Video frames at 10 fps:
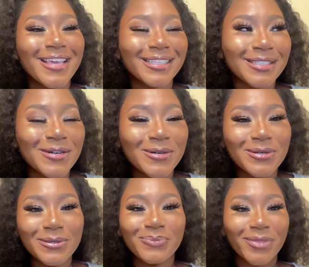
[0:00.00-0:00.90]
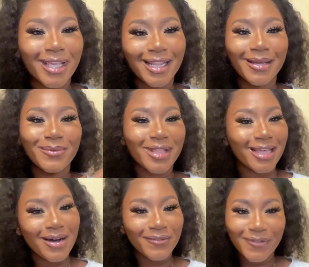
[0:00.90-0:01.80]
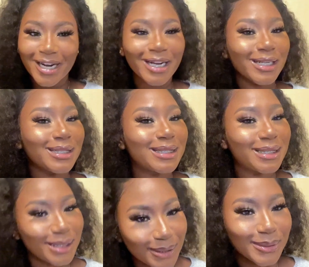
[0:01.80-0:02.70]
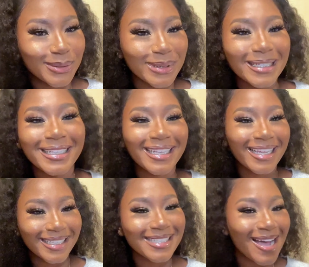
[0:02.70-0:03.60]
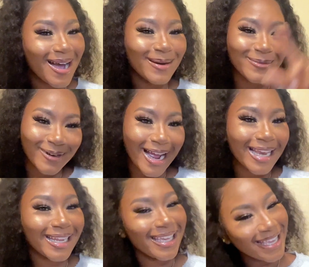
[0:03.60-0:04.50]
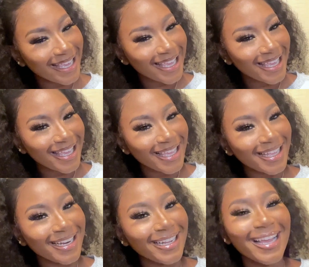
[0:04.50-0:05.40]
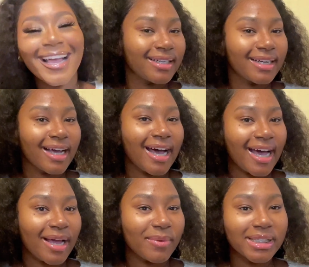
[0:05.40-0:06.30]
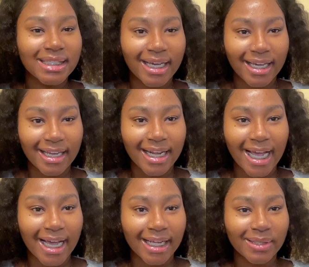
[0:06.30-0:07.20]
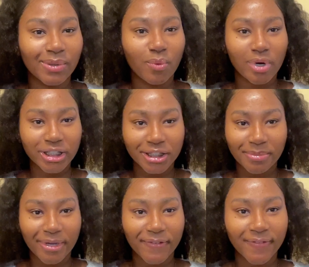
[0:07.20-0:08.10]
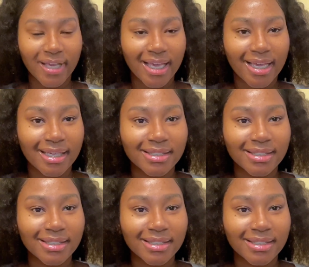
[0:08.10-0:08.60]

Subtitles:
So without further ado, let's hop right in. I went ahead and washed my face.